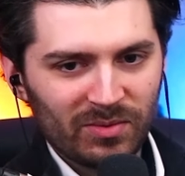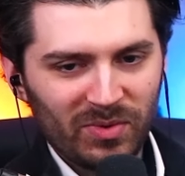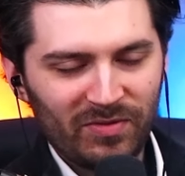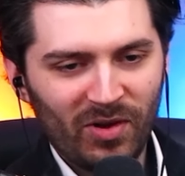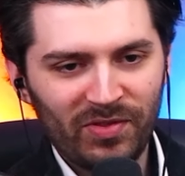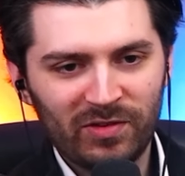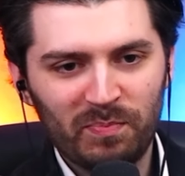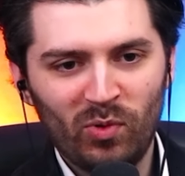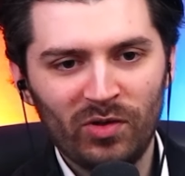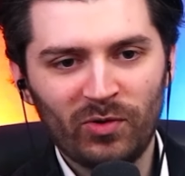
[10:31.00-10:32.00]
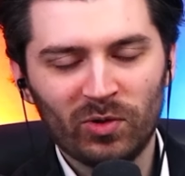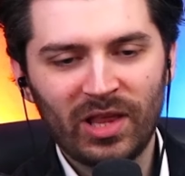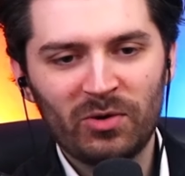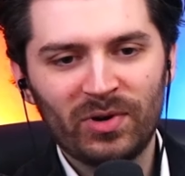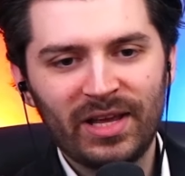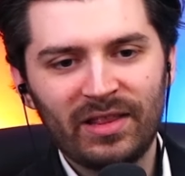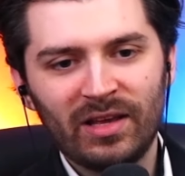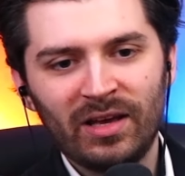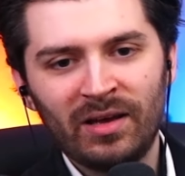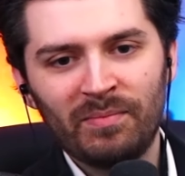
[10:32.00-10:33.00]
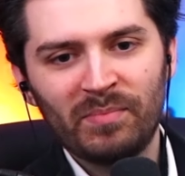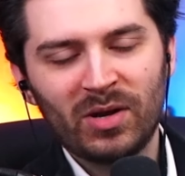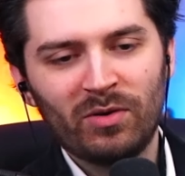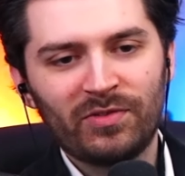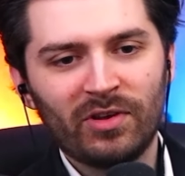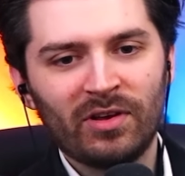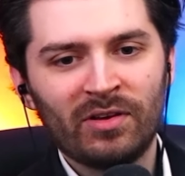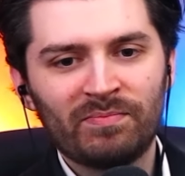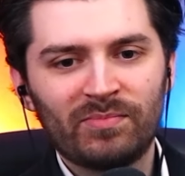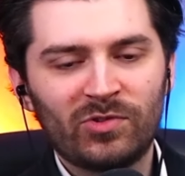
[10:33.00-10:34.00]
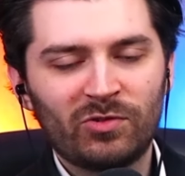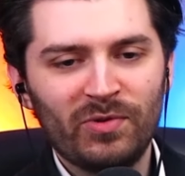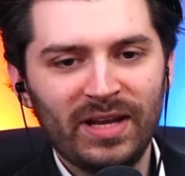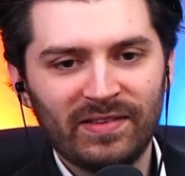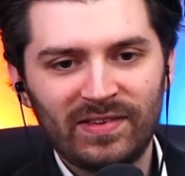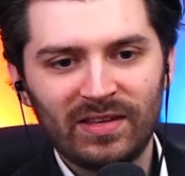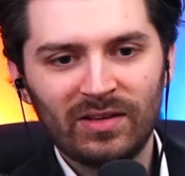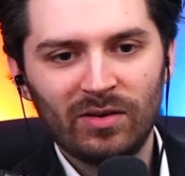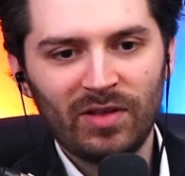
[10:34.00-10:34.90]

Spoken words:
We've got this portal literally in the middle of the street, of